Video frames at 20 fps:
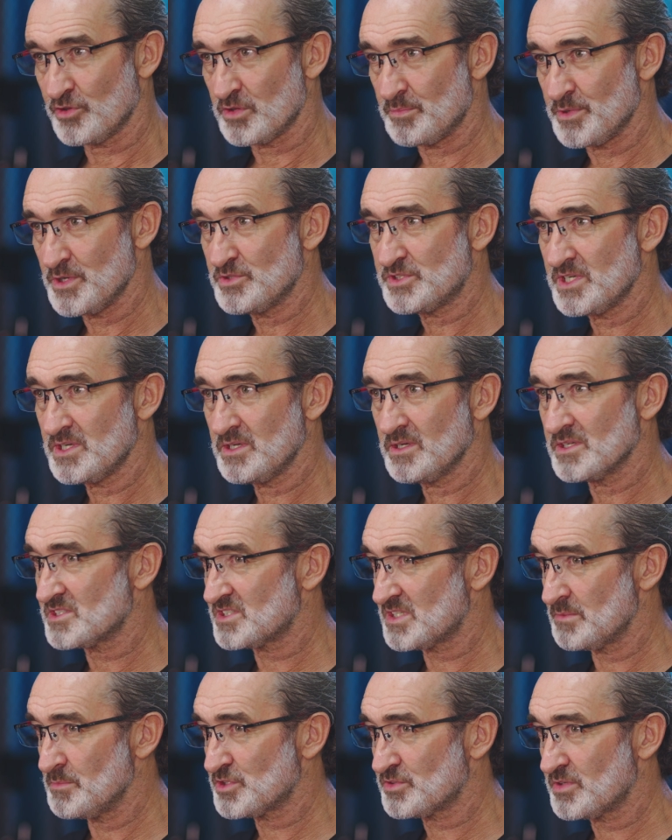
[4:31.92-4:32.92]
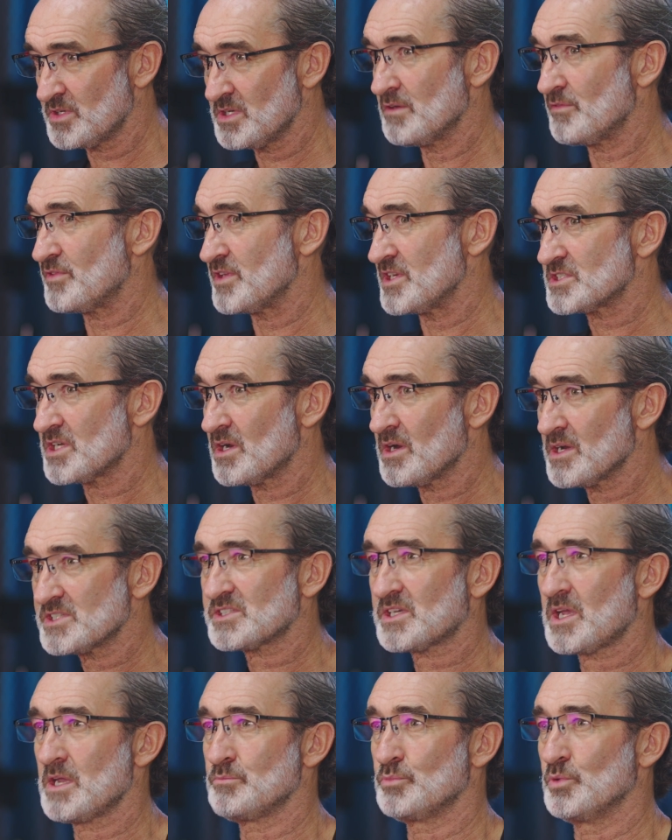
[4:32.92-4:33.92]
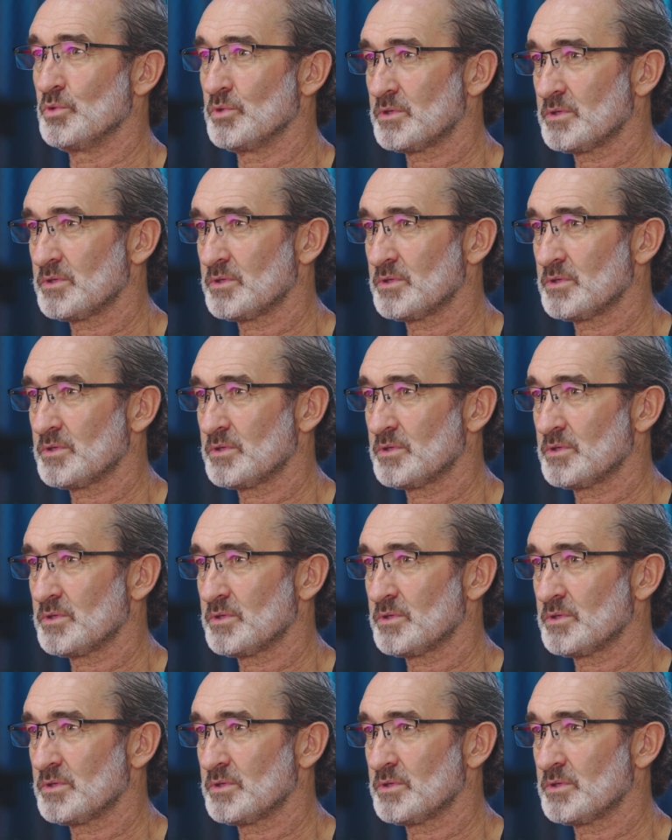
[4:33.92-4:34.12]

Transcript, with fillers: the beauty and symmetry of the entire skateboard,